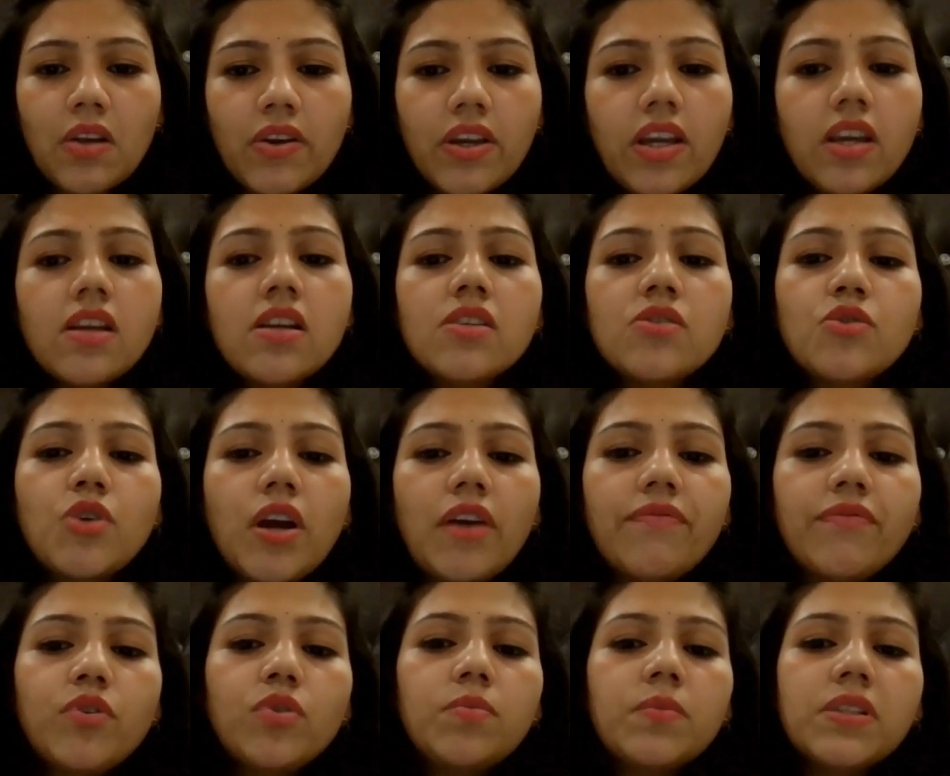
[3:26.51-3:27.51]
Okay, you
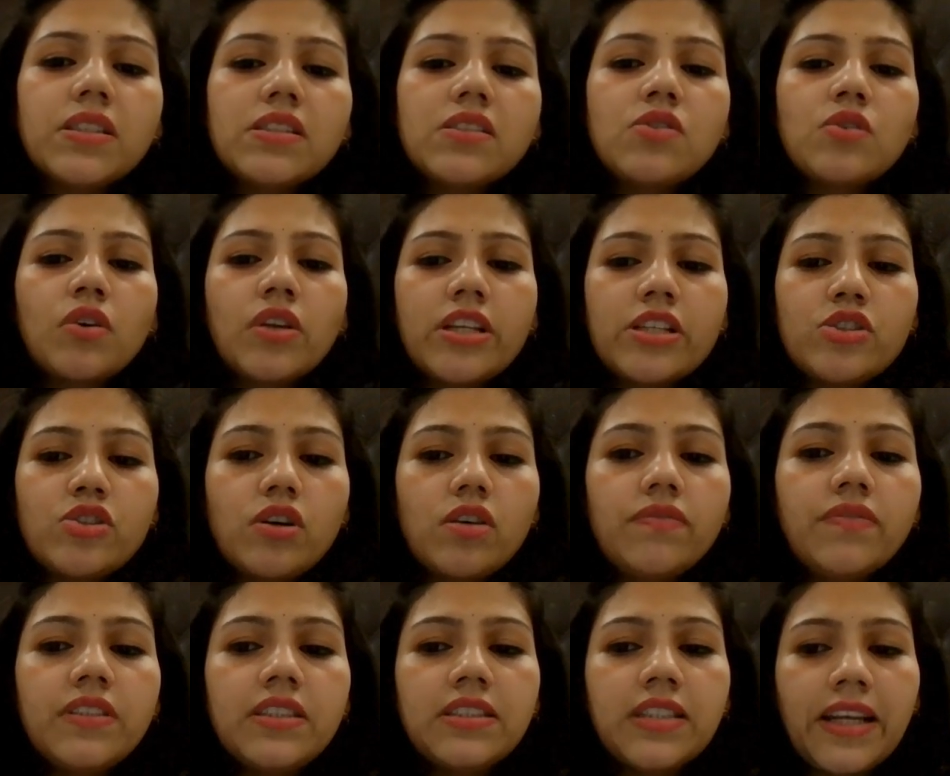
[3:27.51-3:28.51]
have to must knowledge
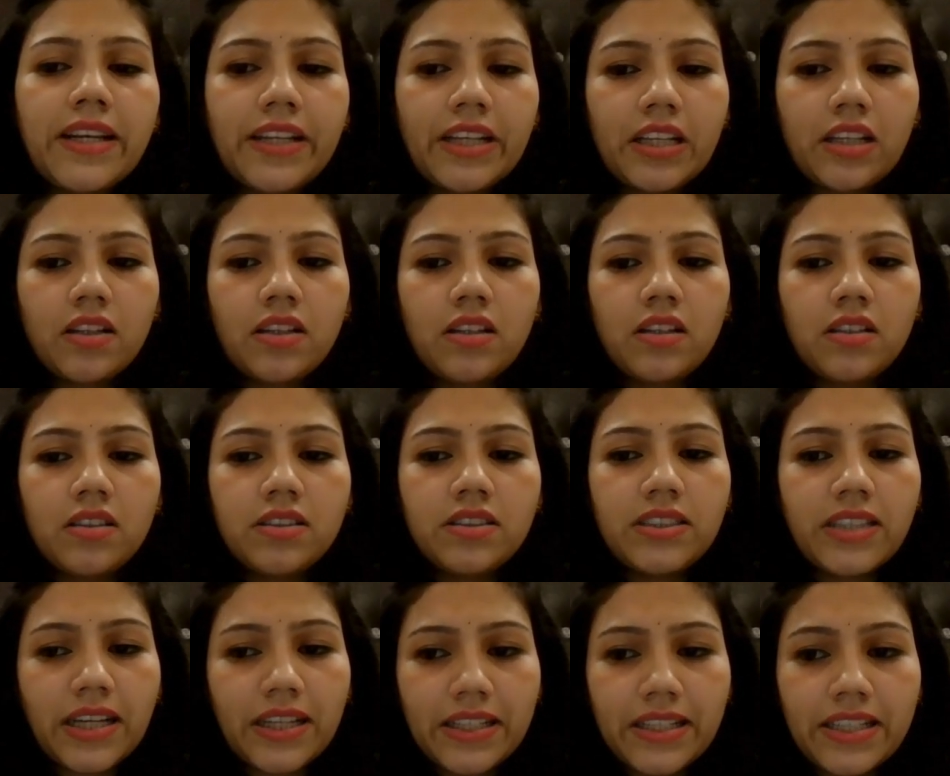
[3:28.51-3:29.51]
of design
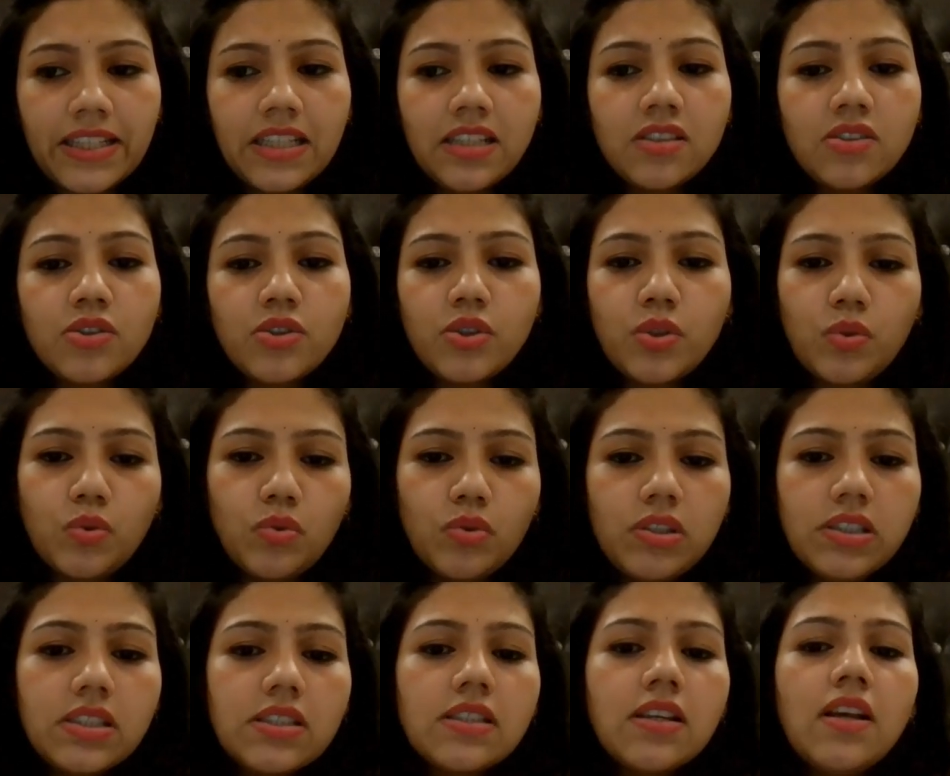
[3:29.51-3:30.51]
techniques,
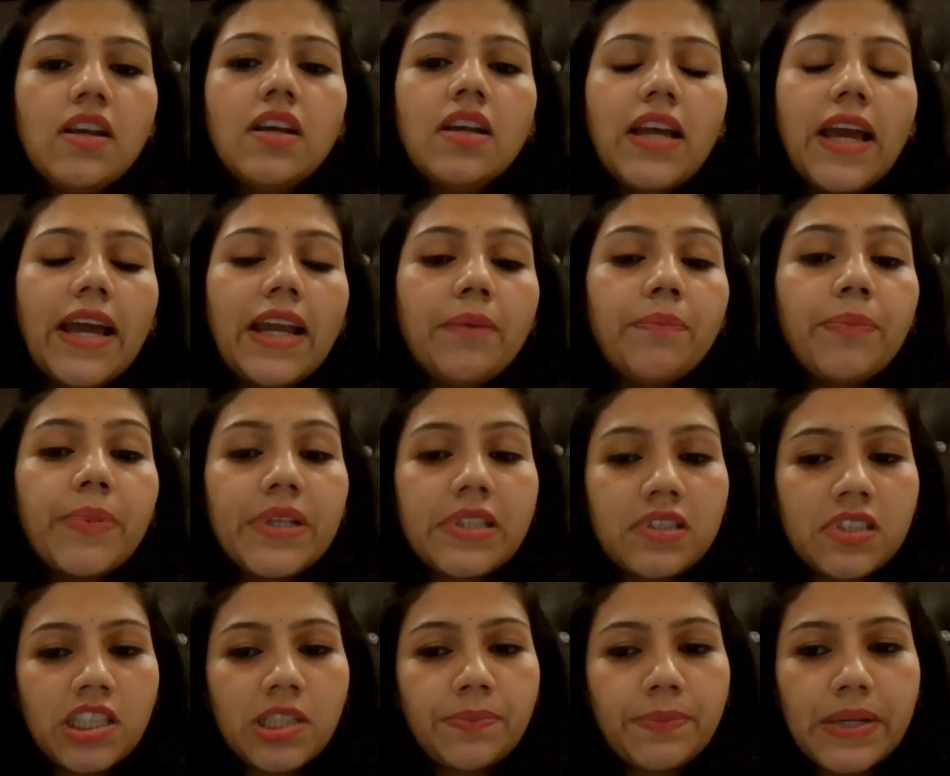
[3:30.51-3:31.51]
tools, and
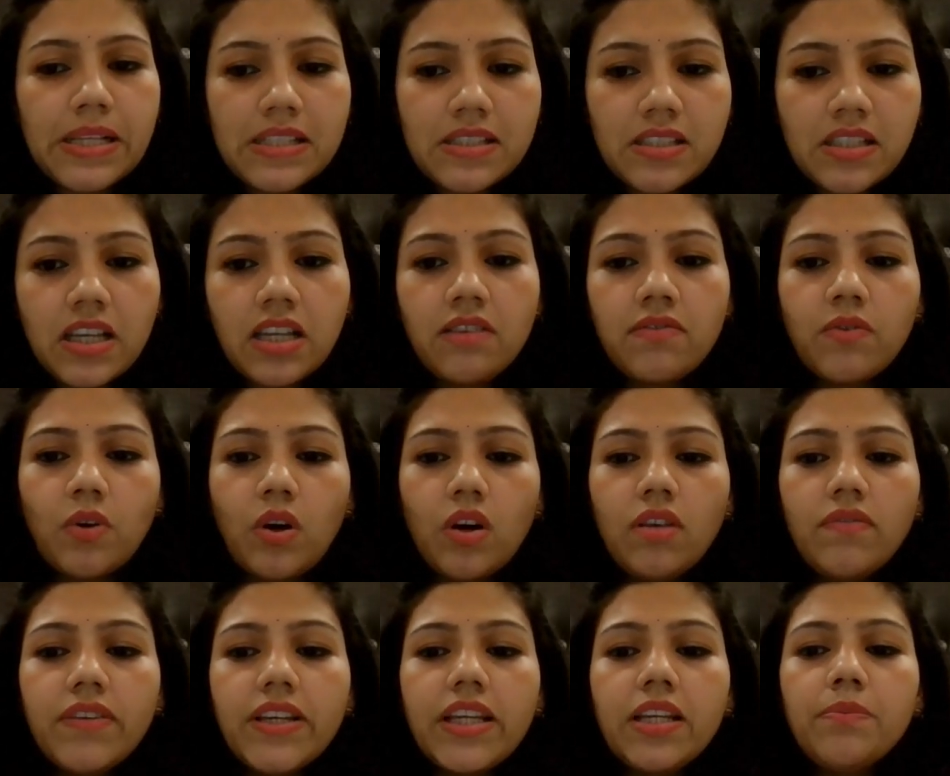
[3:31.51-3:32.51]
principles
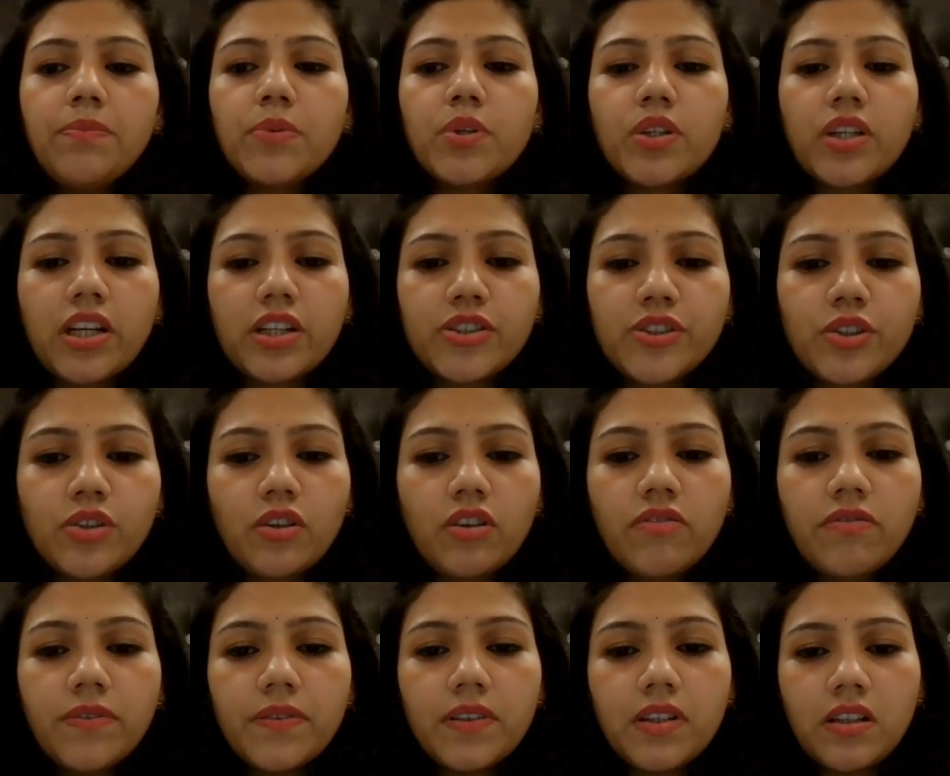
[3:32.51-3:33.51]
involved in production
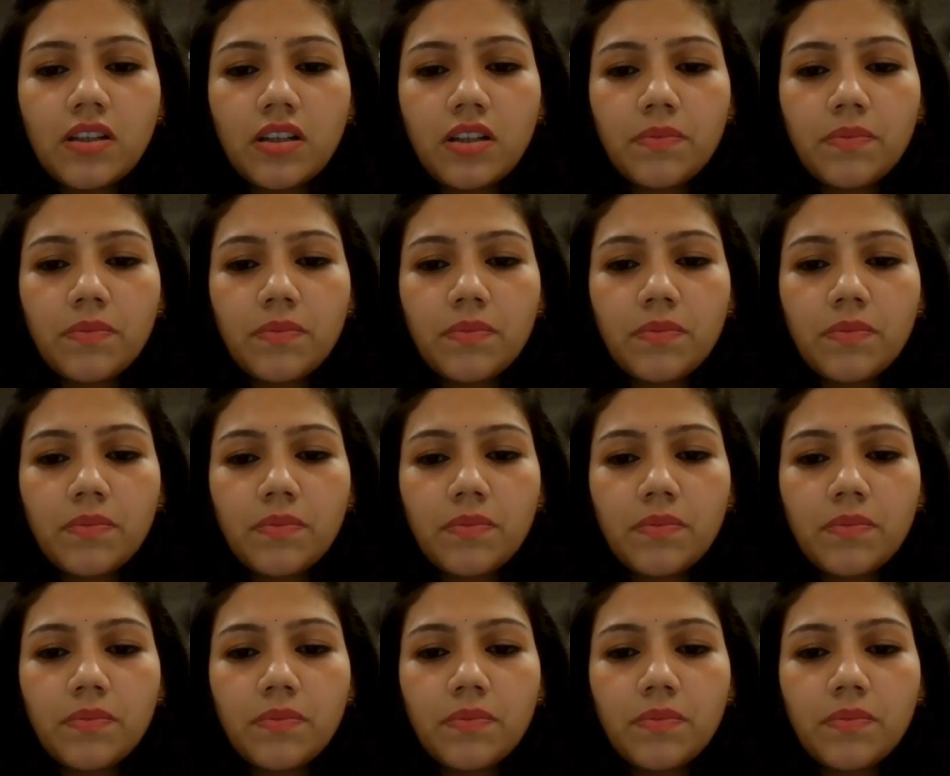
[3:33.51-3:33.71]
of